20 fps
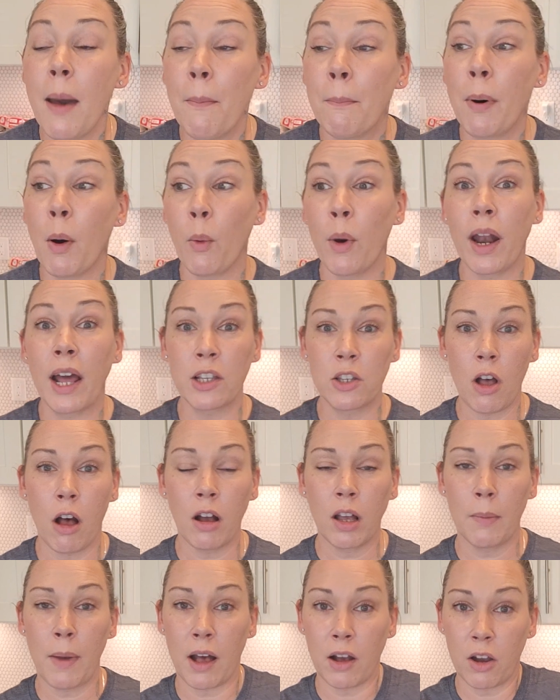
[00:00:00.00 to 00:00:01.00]
But when I
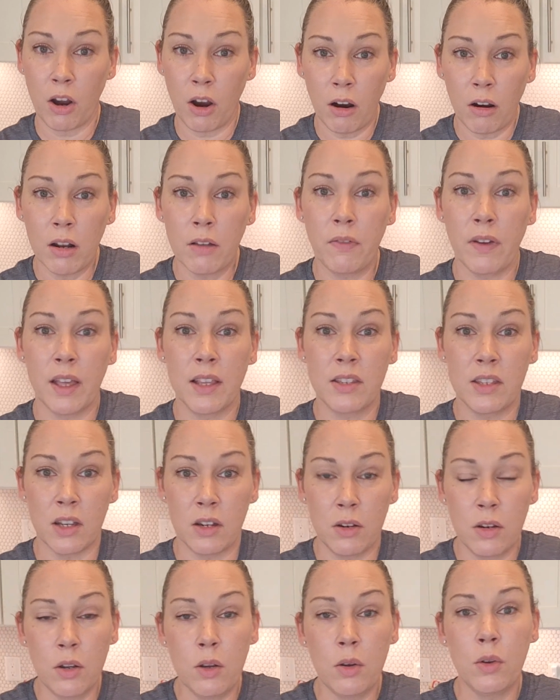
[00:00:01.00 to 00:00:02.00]
talk about current events
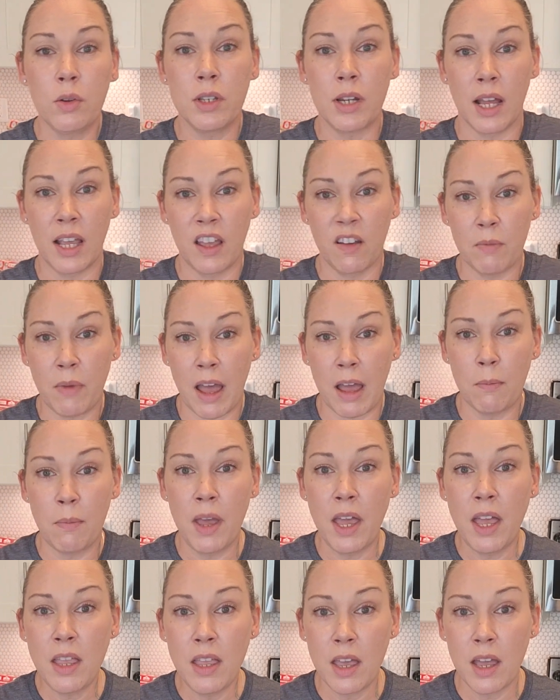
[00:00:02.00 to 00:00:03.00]
and news and I give my
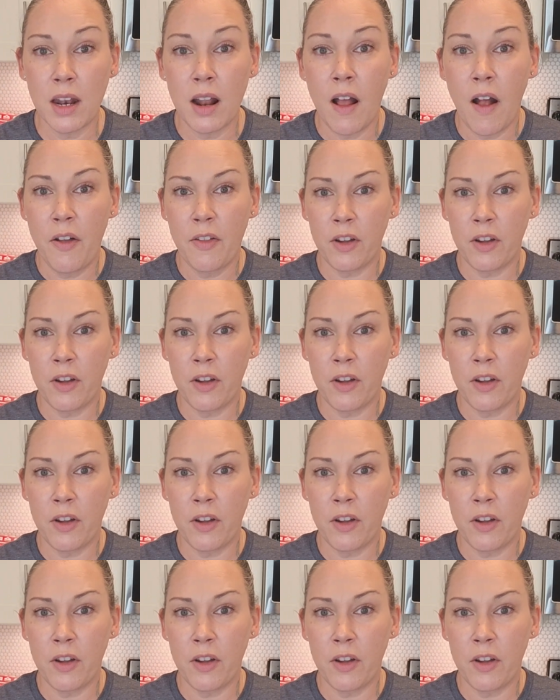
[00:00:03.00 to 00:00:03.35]
opinion,